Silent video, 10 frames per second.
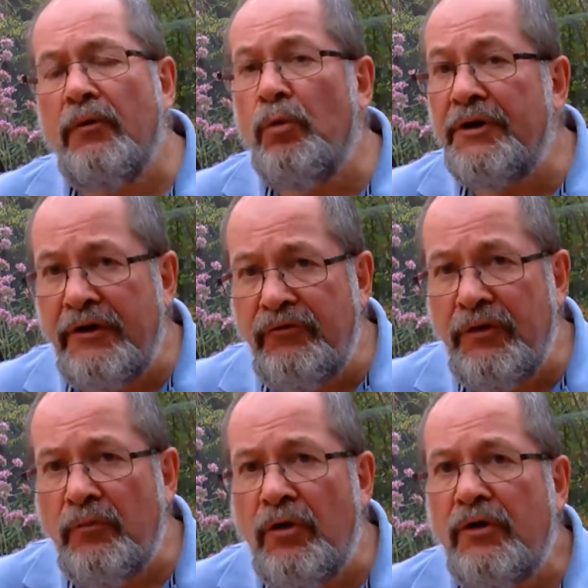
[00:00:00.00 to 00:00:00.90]
whatever
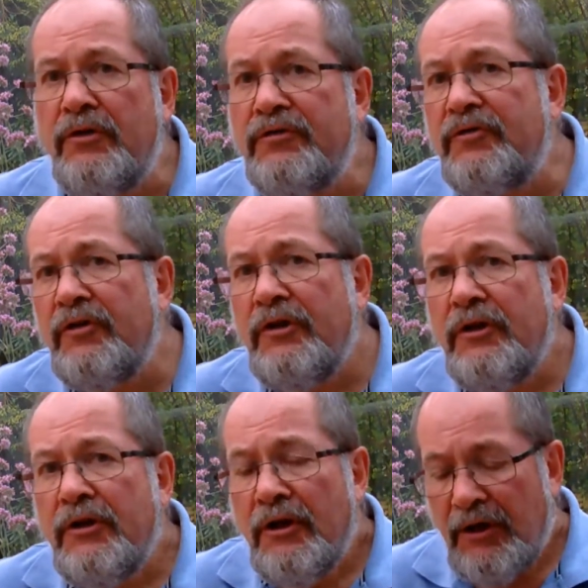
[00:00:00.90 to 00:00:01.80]
it was
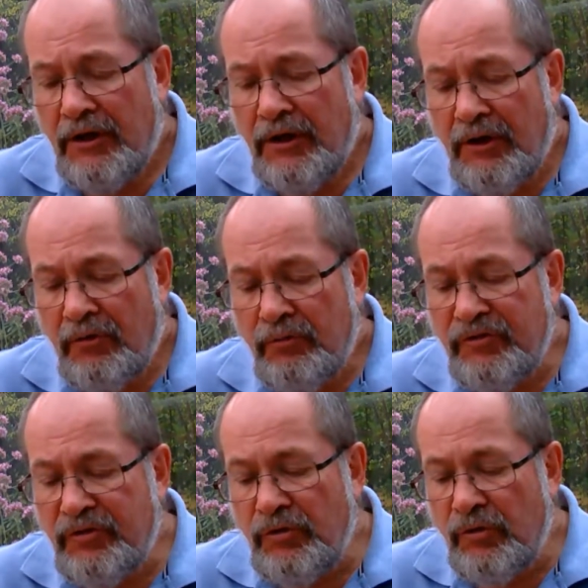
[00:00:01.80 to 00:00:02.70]

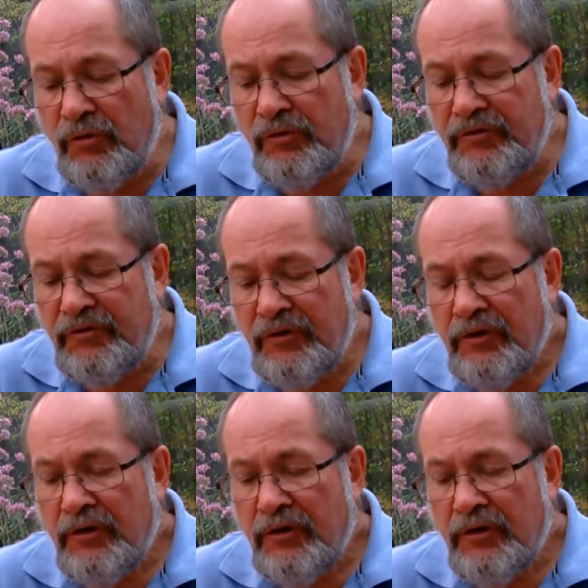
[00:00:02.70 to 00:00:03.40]
caused